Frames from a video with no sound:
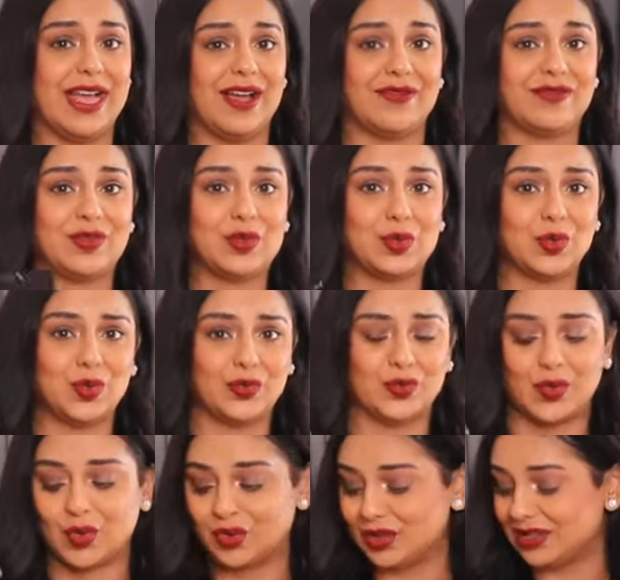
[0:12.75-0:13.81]
I have two
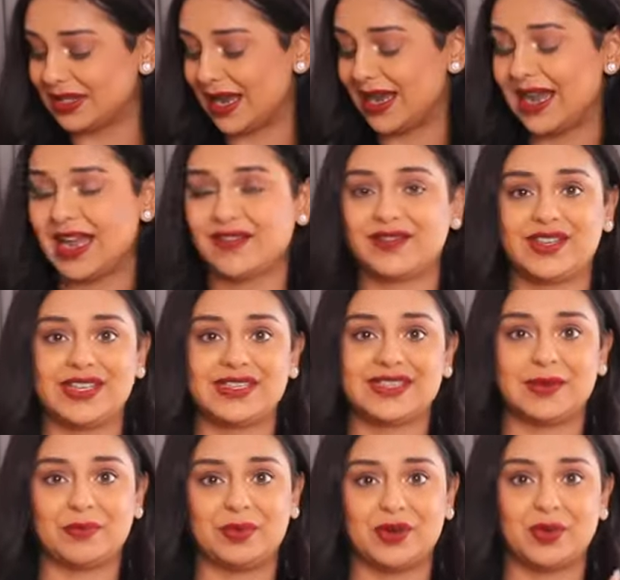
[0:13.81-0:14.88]
phones i have a
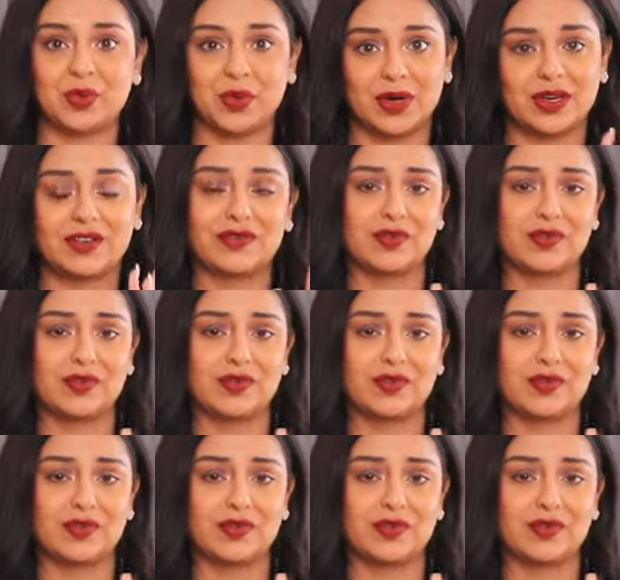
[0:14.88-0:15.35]
separate work